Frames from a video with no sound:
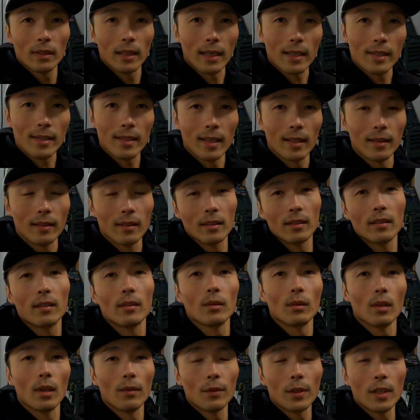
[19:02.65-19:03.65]
Like I said,
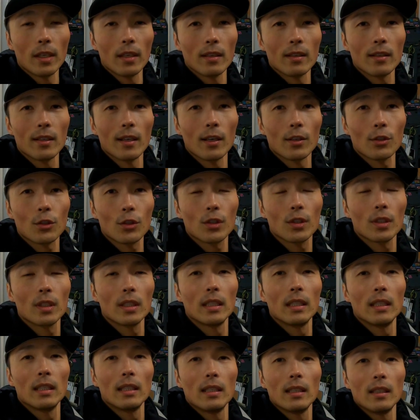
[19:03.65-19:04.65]
love to get in touch.
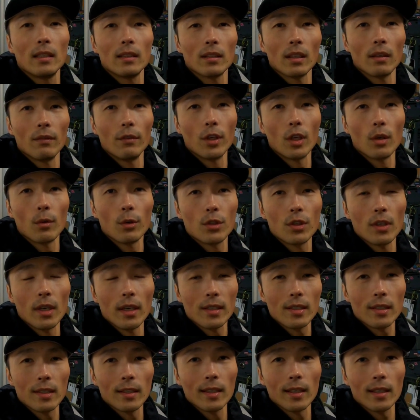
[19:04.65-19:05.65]
Love to hear what you
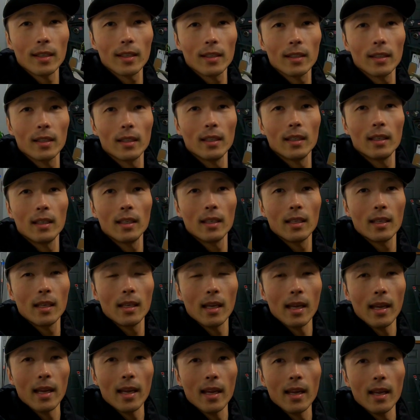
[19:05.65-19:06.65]
guys think.
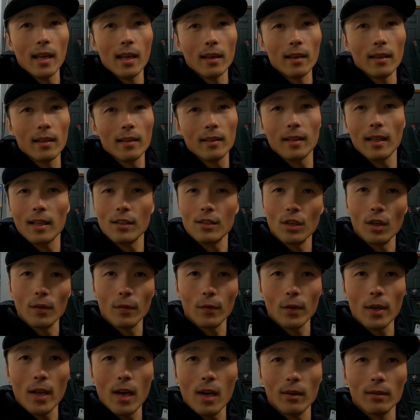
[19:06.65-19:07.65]
And that's all
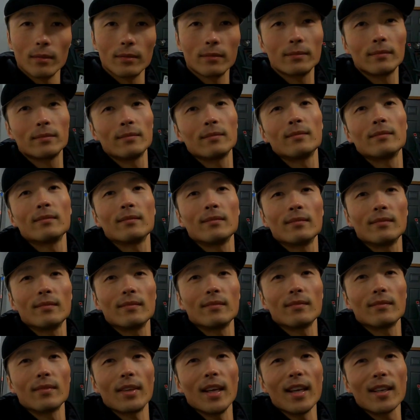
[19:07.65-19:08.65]
for now.
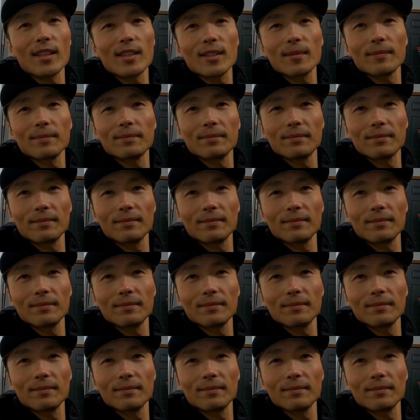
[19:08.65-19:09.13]
Thanks.